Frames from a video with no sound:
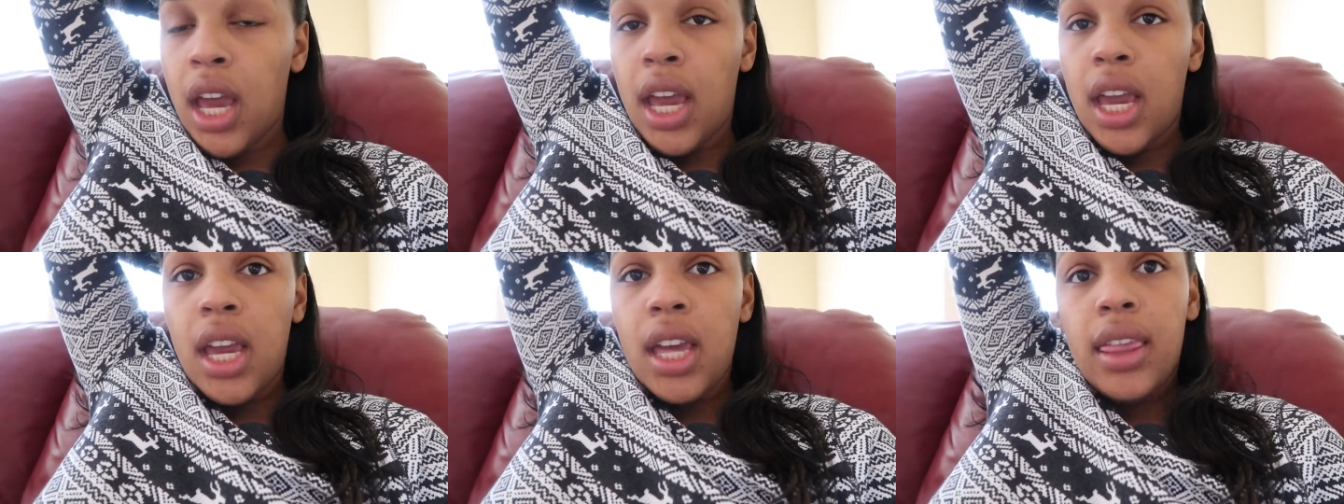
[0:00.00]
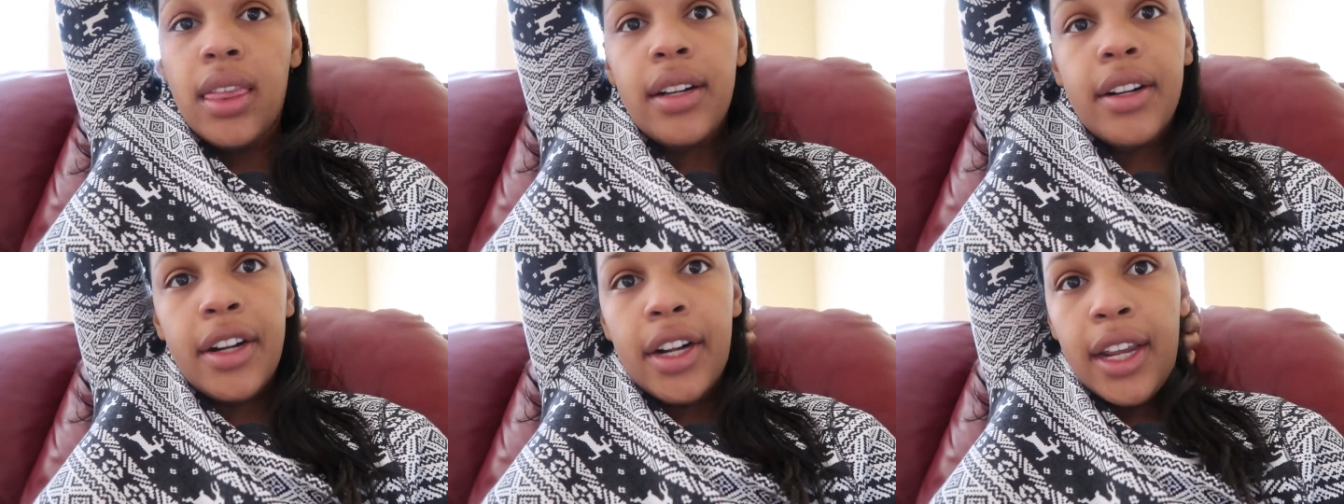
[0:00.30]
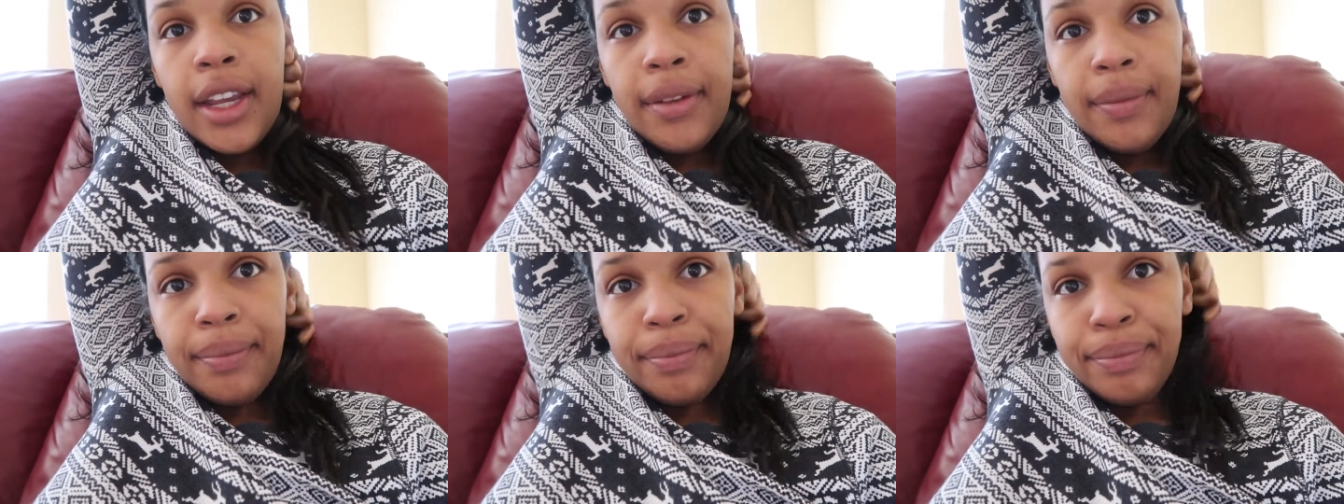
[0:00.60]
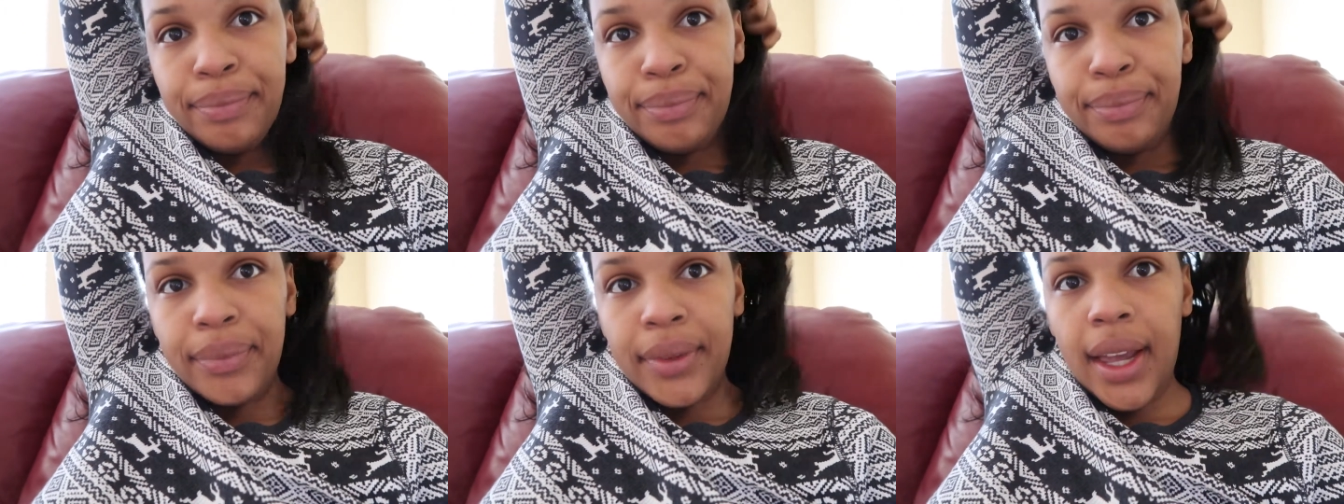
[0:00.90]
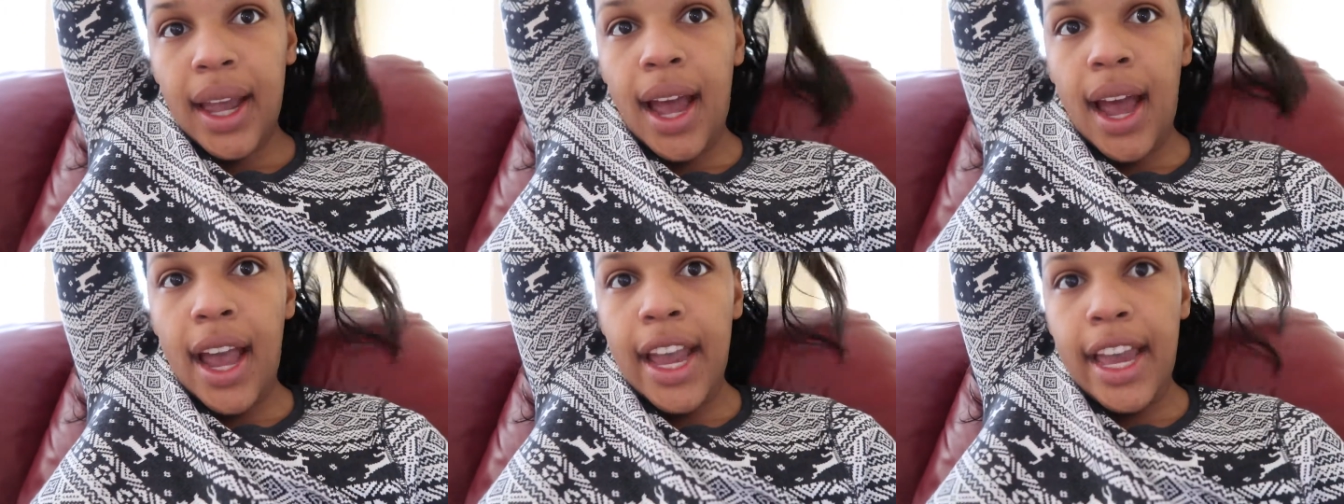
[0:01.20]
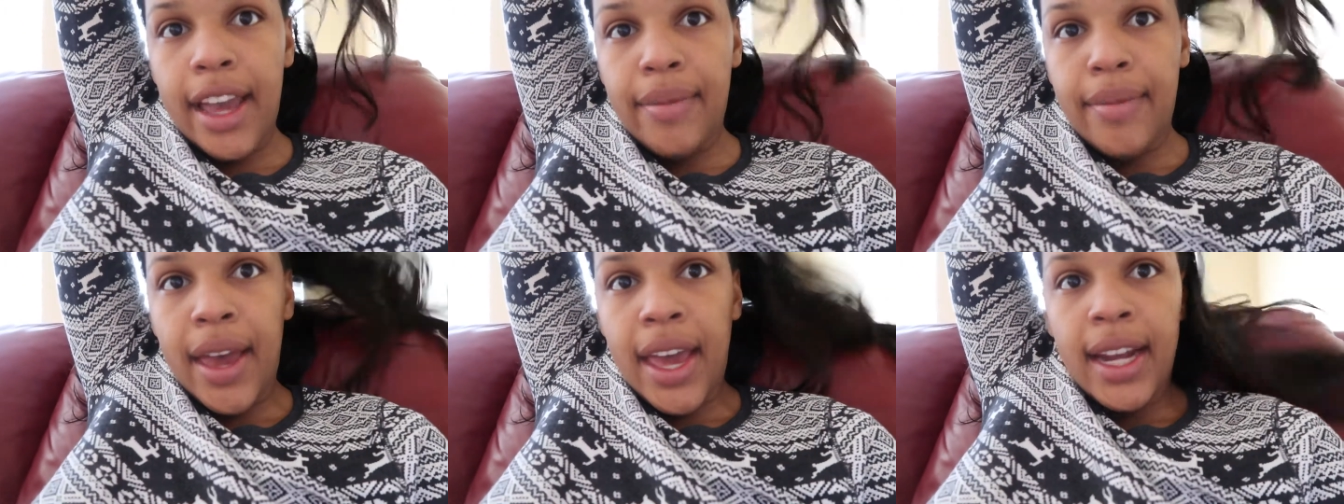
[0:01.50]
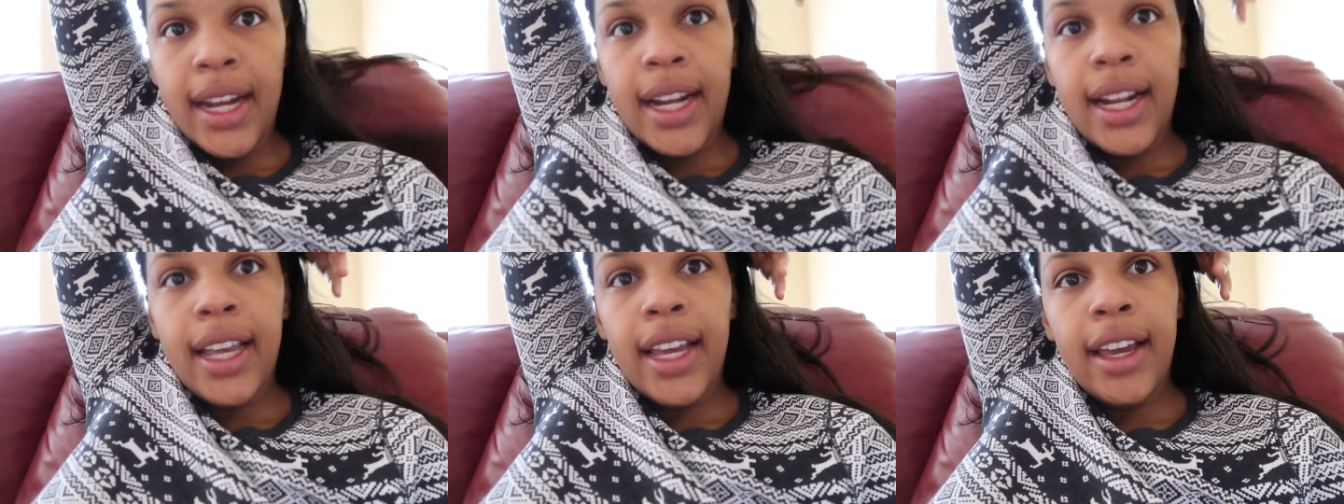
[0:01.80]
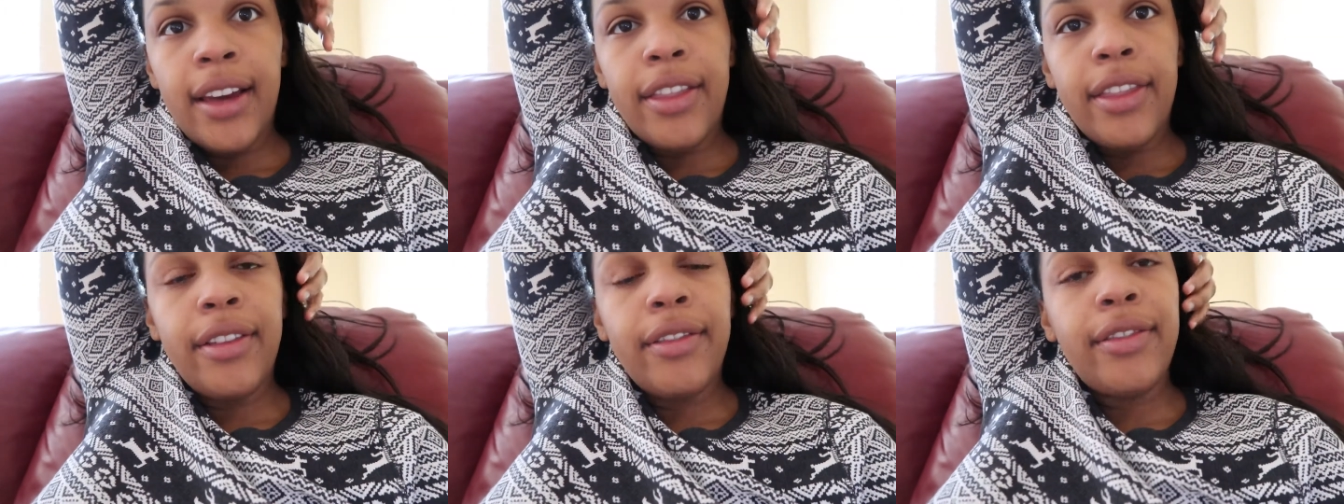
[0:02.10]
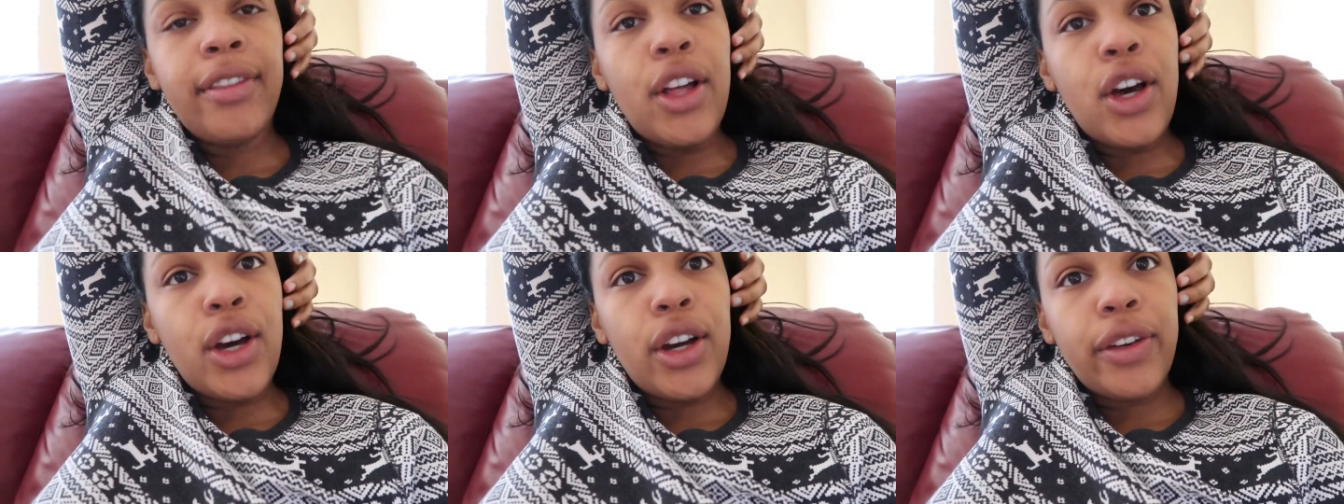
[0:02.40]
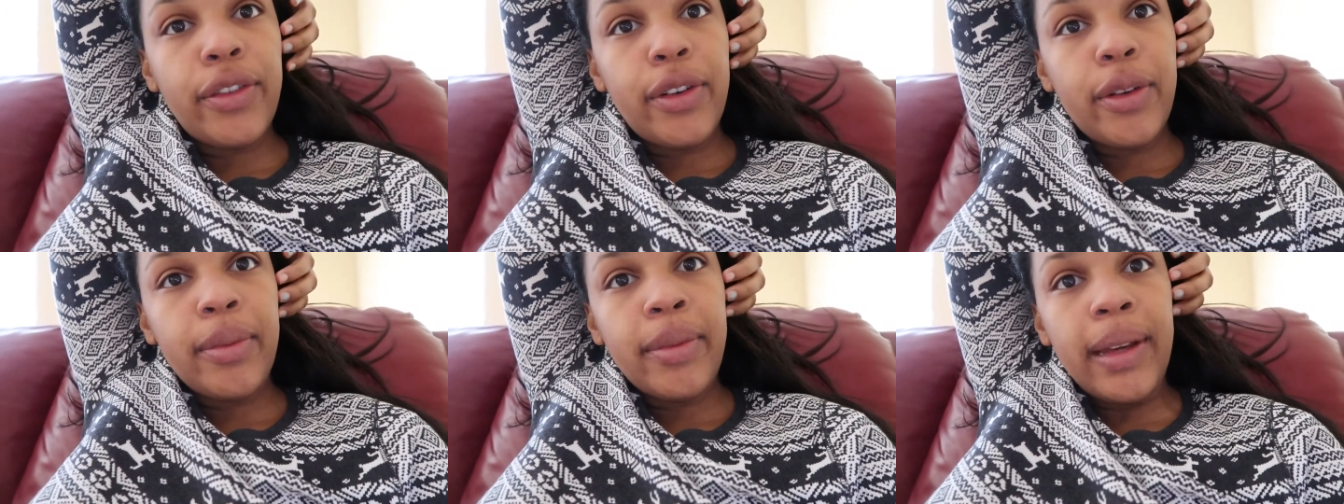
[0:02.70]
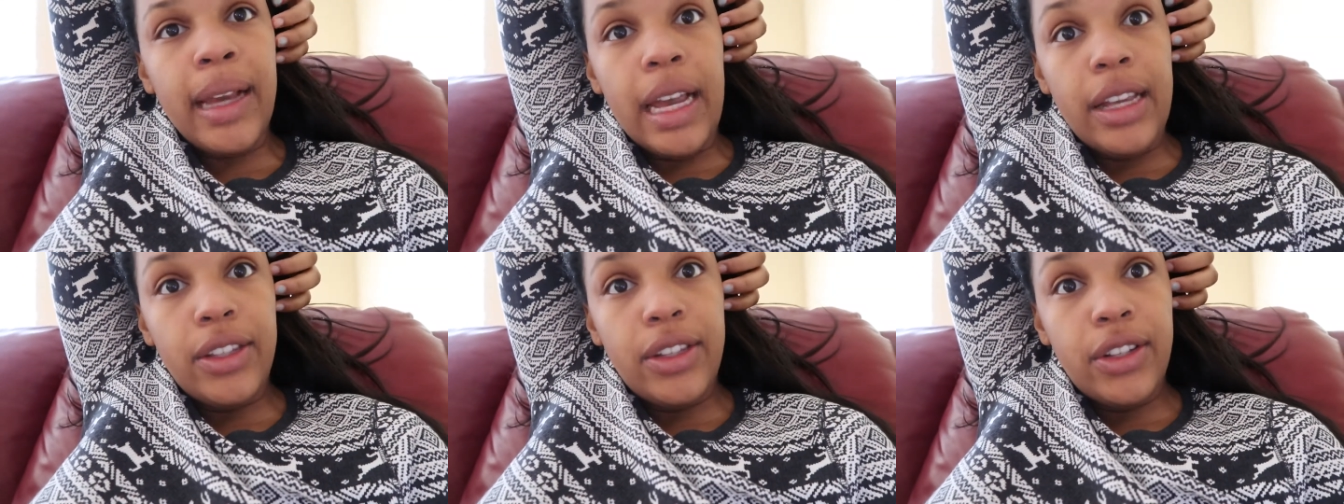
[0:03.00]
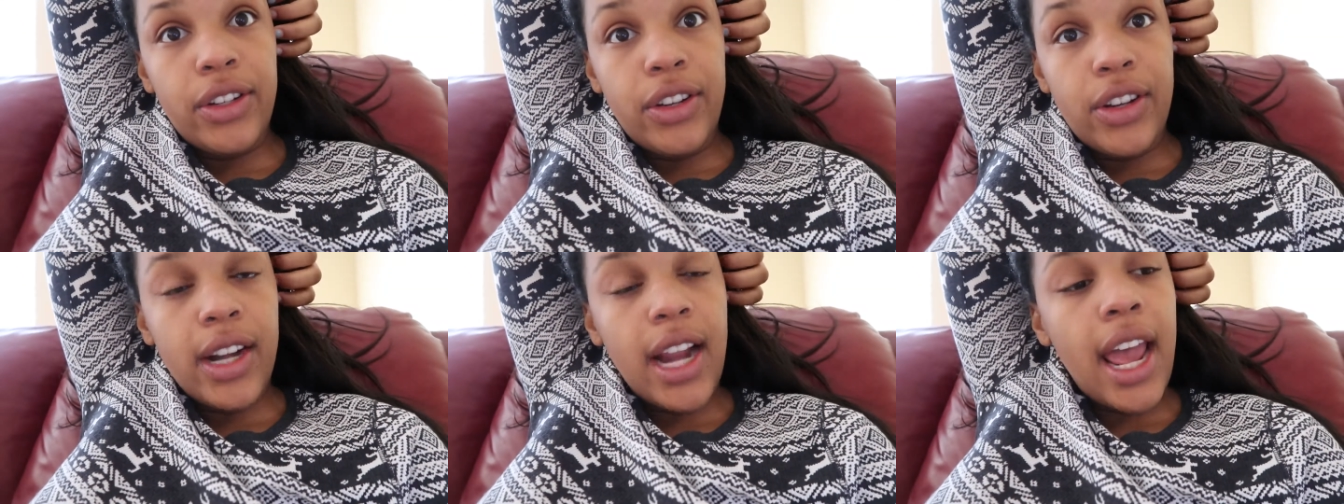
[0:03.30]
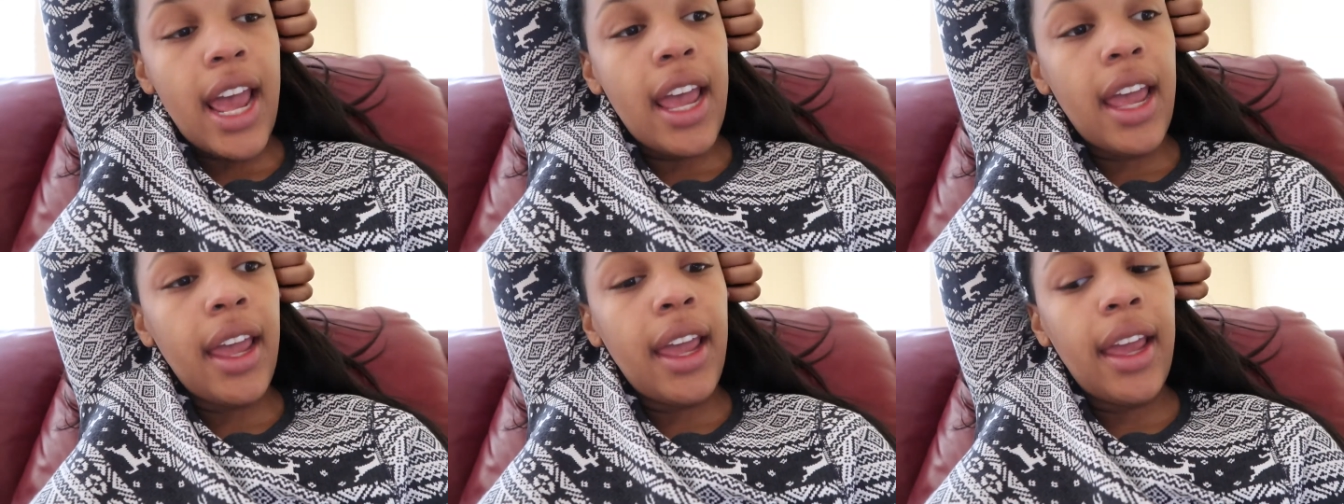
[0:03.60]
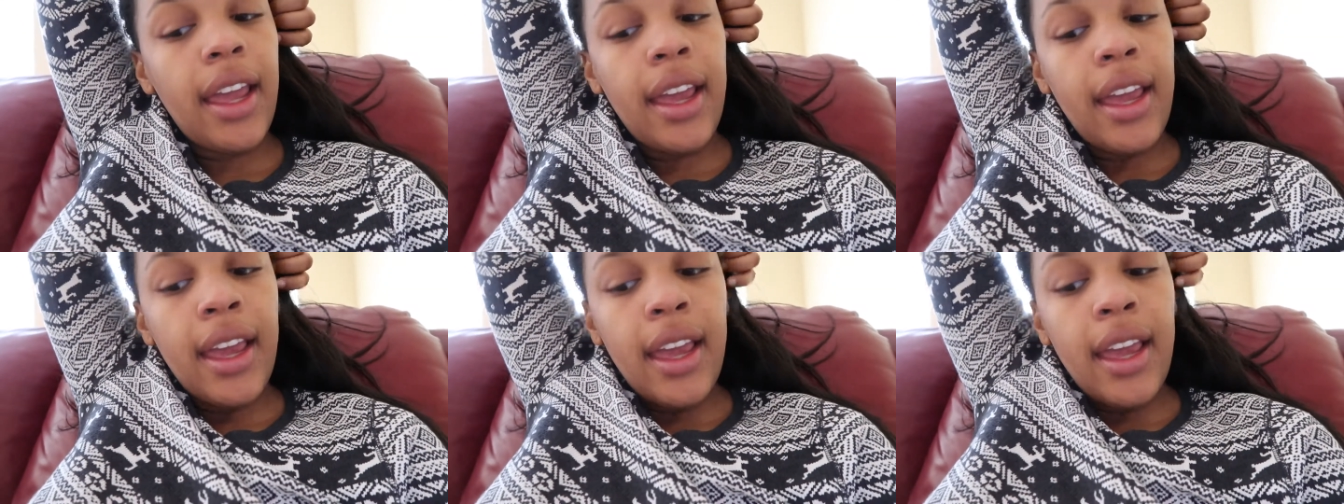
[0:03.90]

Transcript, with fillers: 8:30. i am editing the vlog from yesterday